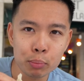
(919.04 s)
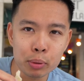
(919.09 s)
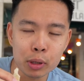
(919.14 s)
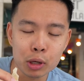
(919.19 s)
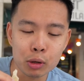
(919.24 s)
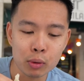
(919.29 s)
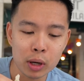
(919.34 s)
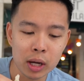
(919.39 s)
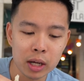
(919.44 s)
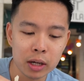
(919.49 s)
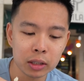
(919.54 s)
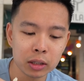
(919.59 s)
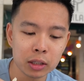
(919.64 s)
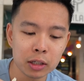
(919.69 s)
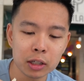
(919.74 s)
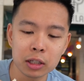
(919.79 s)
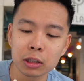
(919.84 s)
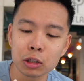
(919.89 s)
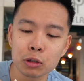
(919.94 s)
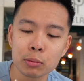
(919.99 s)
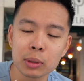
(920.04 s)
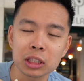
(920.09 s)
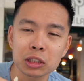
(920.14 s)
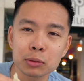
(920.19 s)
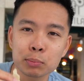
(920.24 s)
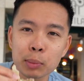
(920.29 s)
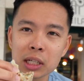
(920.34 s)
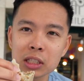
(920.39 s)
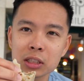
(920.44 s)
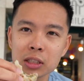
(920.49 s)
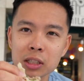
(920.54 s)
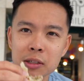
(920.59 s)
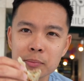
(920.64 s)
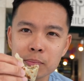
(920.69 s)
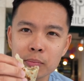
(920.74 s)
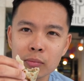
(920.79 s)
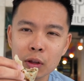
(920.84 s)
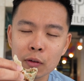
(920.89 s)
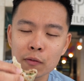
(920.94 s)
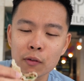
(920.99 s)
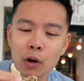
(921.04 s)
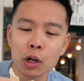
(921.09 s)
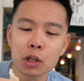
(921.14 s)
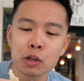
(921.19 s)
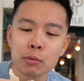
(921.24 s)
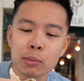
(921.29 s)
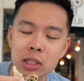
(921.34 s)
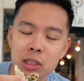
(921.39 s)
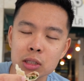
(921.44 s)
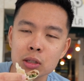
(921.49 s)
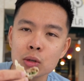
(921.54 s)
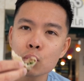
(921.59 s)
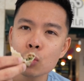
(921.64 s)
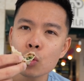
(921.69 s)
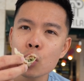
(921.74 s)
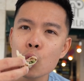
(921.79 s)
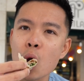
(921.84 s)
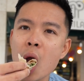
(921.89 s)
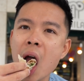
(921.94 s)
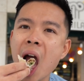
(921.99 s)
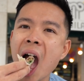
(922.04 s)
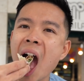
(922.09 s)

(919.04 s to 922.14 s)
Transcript: puree on there, a little bit spicy, voluminous. Woo.